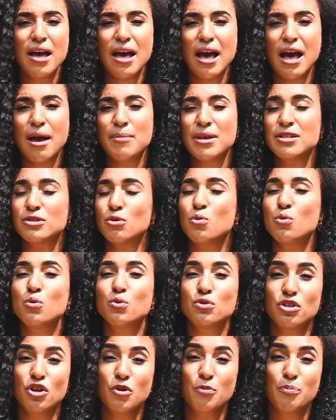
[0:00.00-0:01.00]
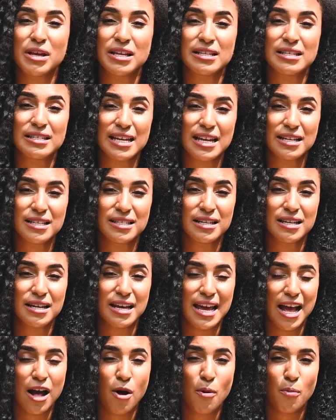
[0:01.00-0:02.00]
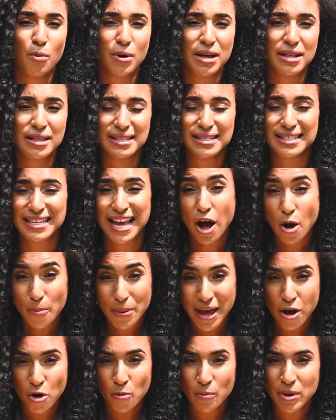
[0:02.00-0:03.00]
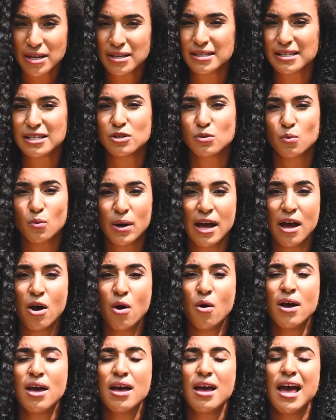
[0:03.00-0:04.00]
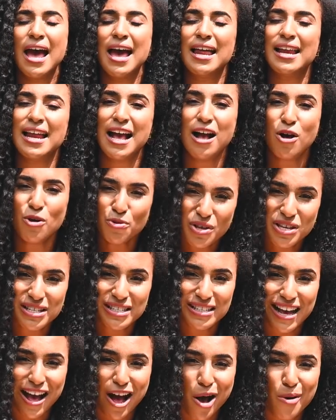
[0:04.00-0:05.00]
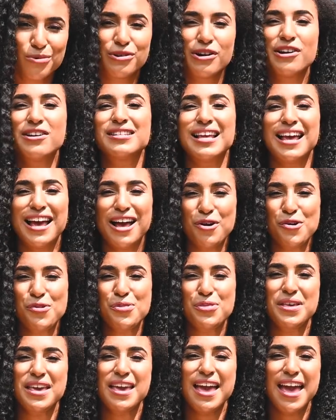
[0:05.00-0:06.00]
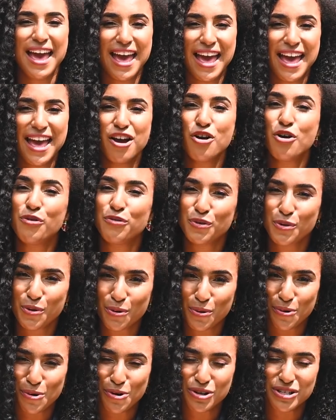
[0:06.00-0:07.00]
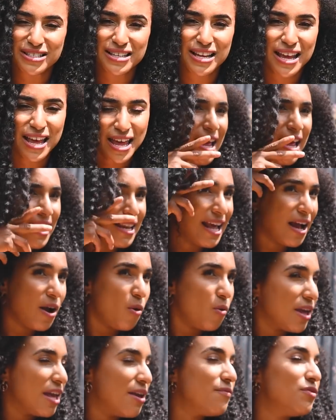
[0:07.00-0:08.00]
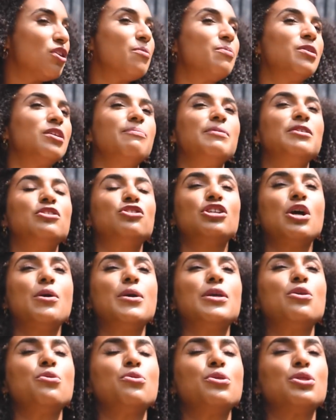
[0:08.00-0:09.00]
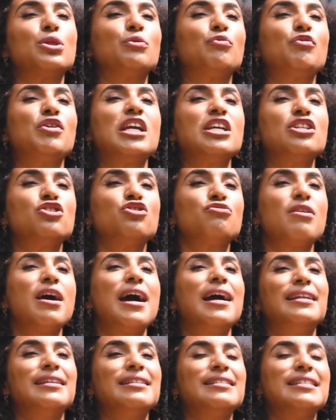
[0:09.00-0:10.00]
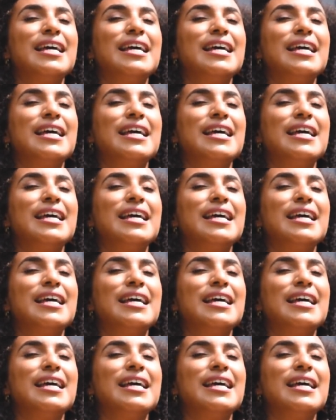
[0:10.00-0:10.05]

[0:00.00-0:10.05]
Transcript: It's also been said to help with scalp ailments as well, and a healthy scalp grows healthy hair, of course. Now, even though I'm going to be showing you 3 tried and